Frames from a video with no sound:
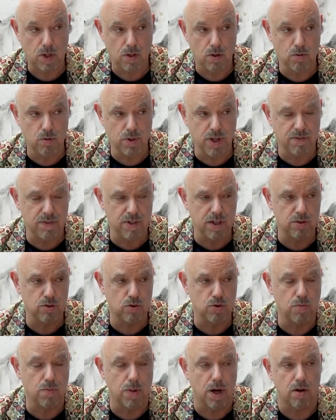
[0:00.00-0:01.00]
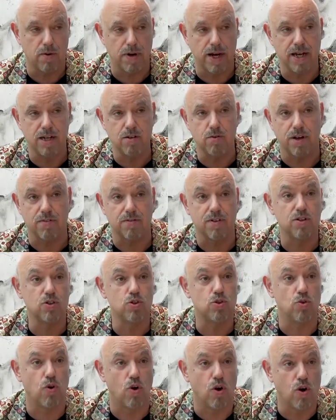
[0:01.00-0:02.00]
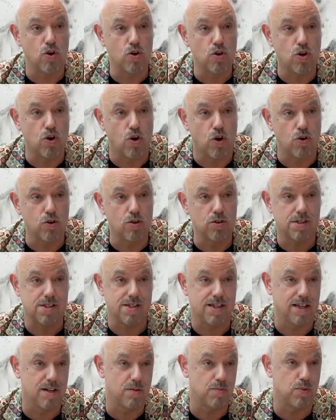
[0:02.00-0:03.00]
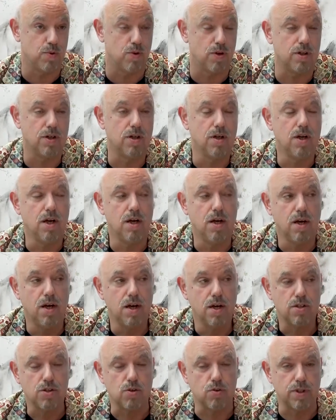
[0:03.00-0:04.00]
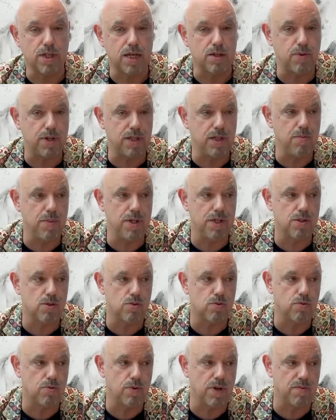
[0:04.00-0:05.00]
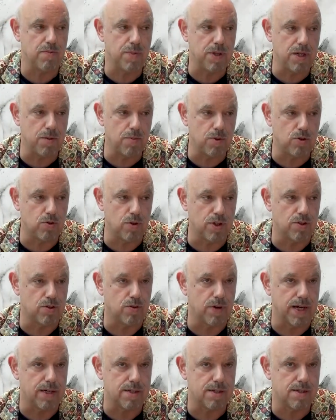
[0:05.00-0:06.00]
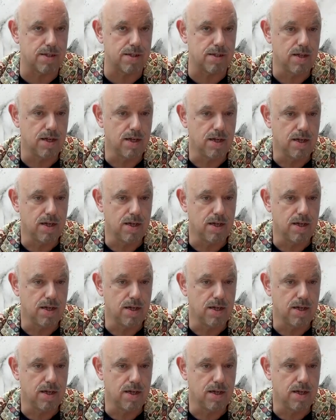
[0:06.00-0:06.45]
we have gone to Bahrain, we have gone to Hong Kong, Singapore. So that really means we have been able to address